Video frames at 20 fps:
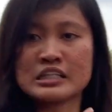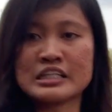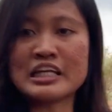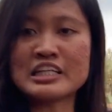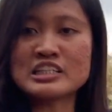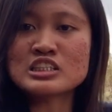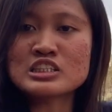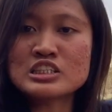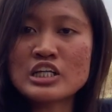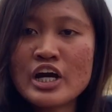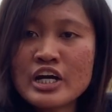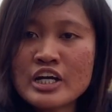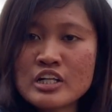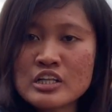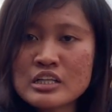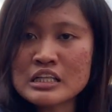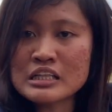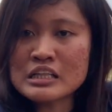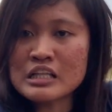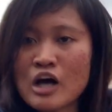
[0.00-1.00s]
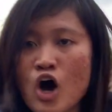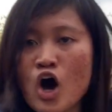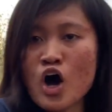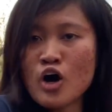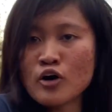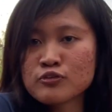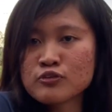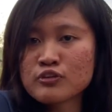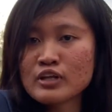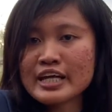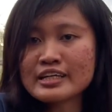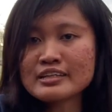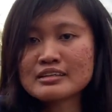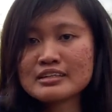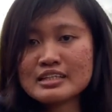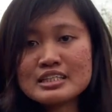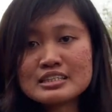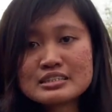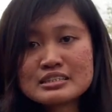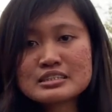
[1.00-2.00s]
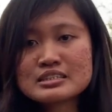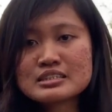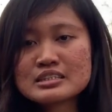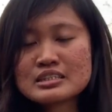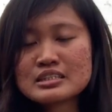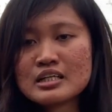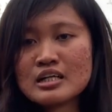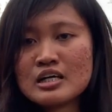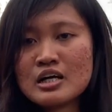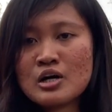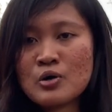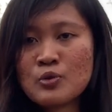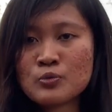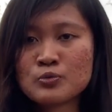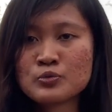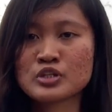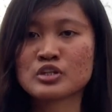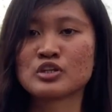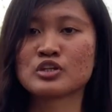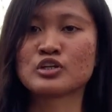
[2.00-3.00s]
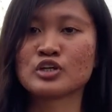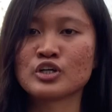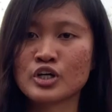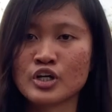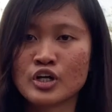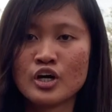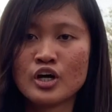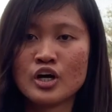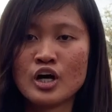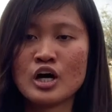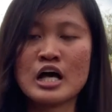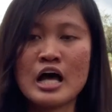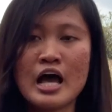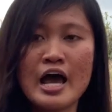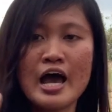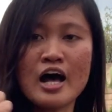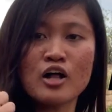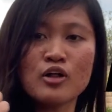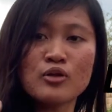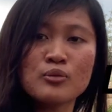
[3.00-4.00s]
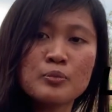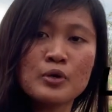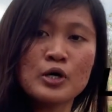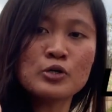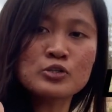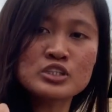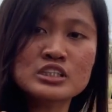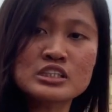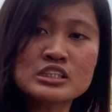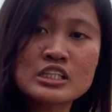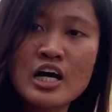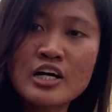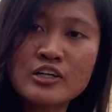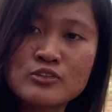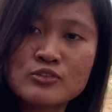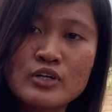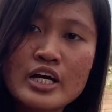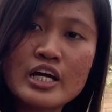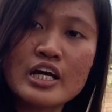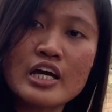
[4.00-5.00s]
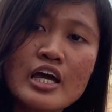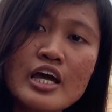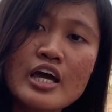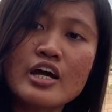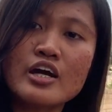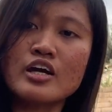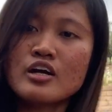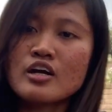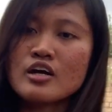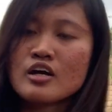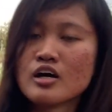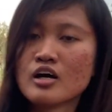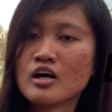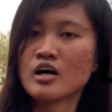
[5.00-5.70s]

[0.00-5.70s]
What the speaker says: They start off like this, with their elbow stuck right here,